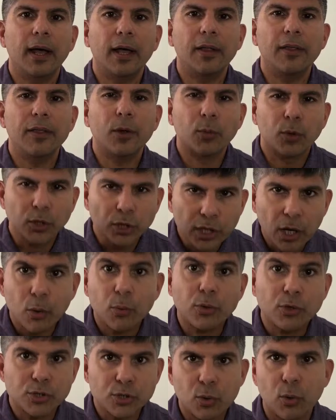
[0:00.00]
there were
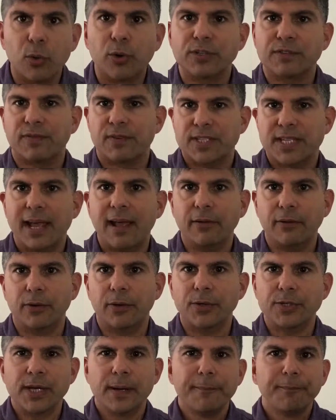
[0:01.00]
lower scores for
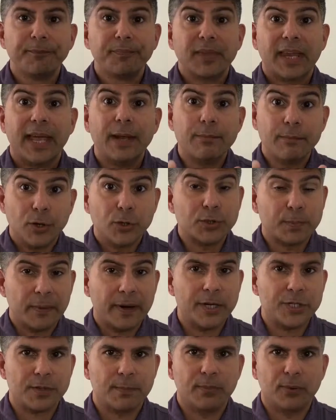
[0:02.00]
tellers and most
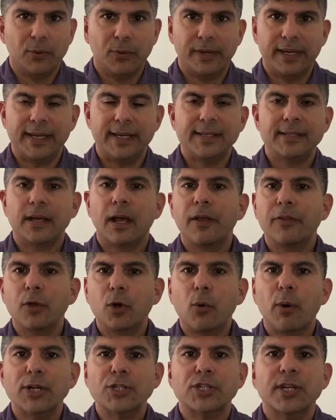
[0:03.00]
branch employees on
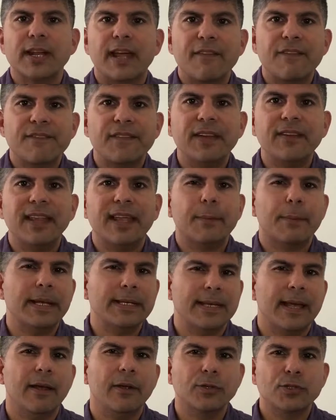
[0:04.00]
the question, I feel like my
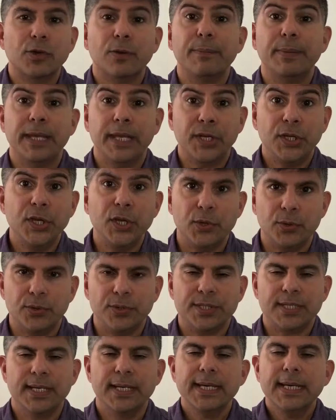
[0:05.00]
talents are being
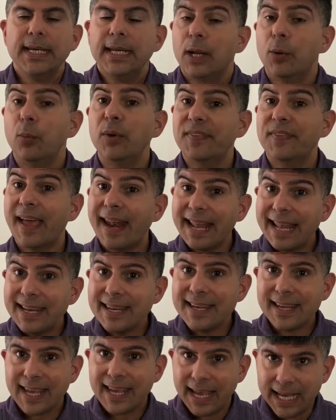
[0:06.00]
used. And what that
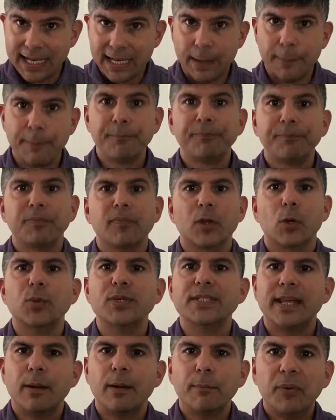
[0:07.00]
indicated
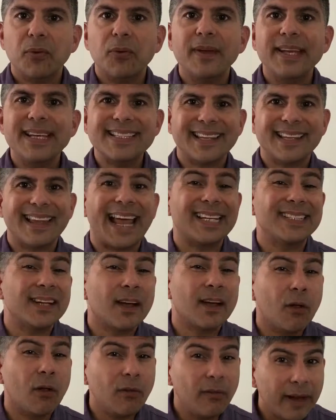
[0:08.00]
was that employees
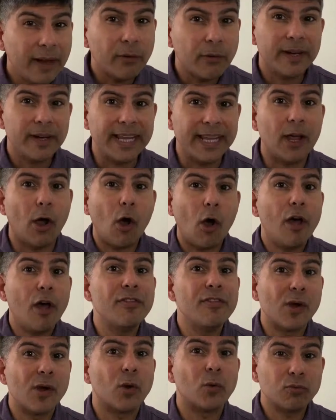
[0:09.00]
lacked clarity
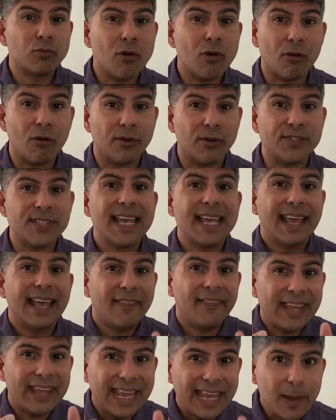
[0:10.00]
on their roles
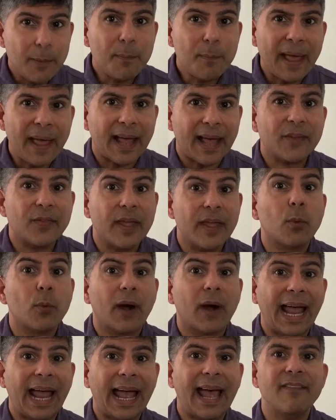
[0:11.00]
and the impact they
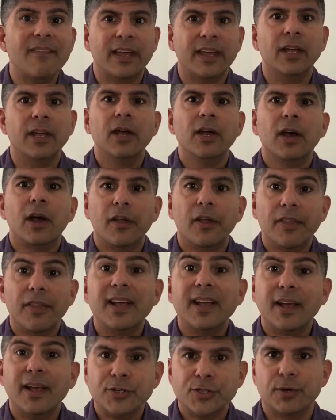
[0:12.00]
were having on the
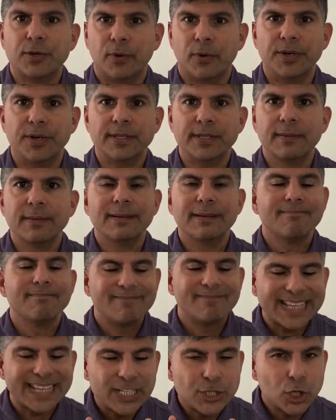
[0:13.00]
customers.
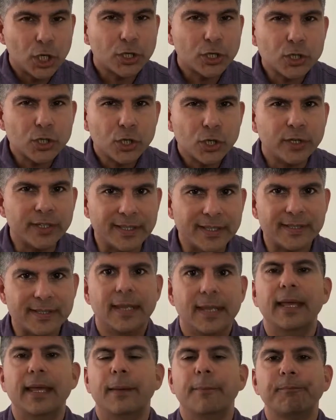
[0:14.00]
They just couldn't
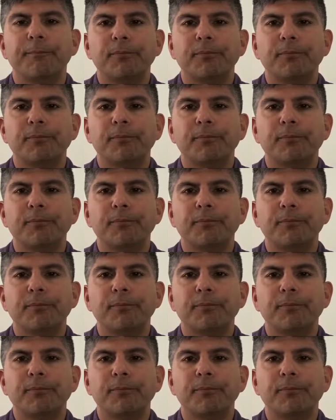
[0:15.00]
see it.